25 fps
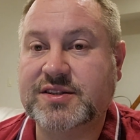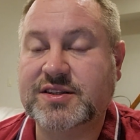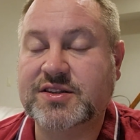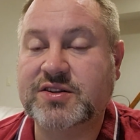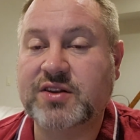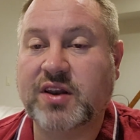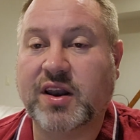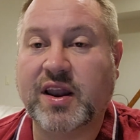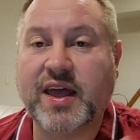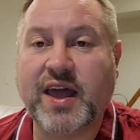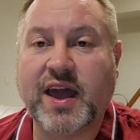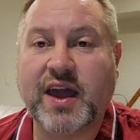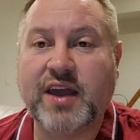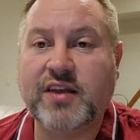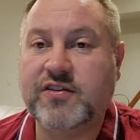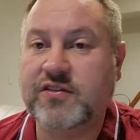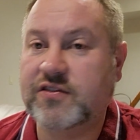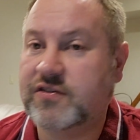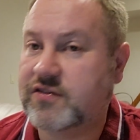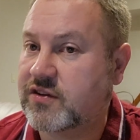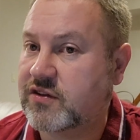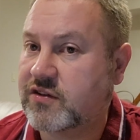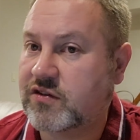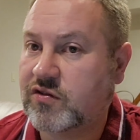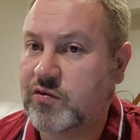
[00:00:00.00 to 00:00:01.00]
It's not like
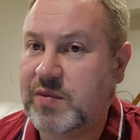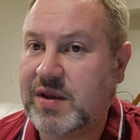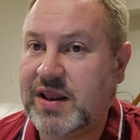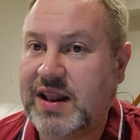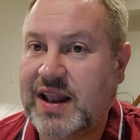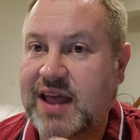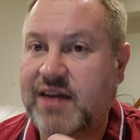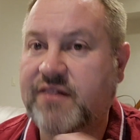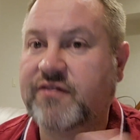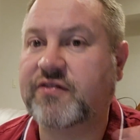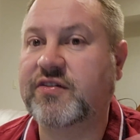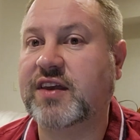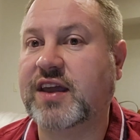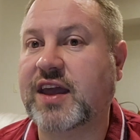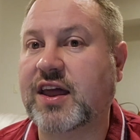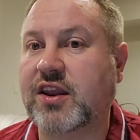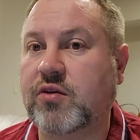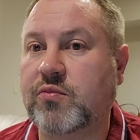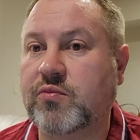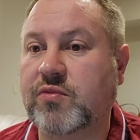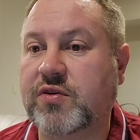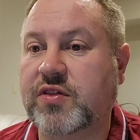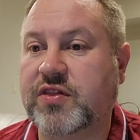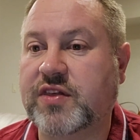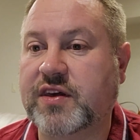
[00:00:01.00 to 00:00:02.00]
agents can just be left to get
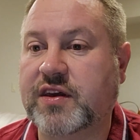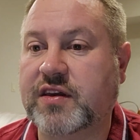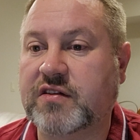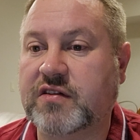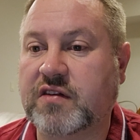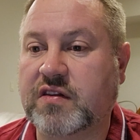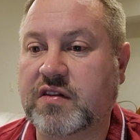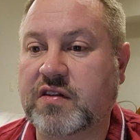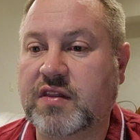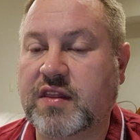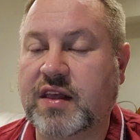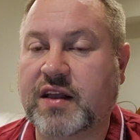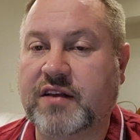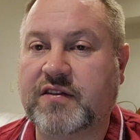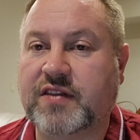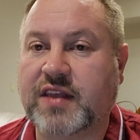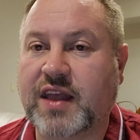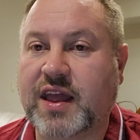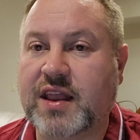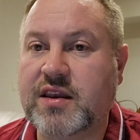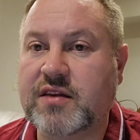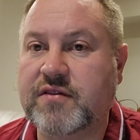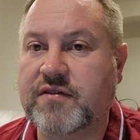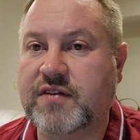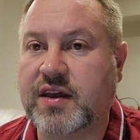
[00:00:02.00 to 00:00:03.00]
on with things and that's the
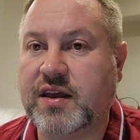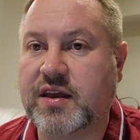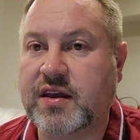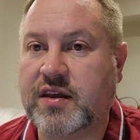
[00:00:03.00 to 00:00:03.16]
end of it.